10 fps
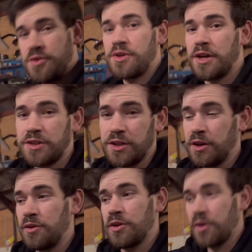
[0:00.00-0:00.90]
guys can go
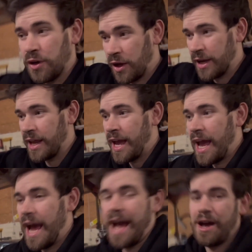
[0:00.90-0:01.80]
look online
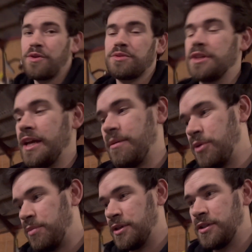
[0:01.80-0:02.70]
how to gap
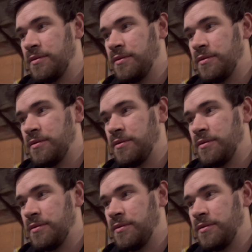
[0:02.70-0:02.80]
your piston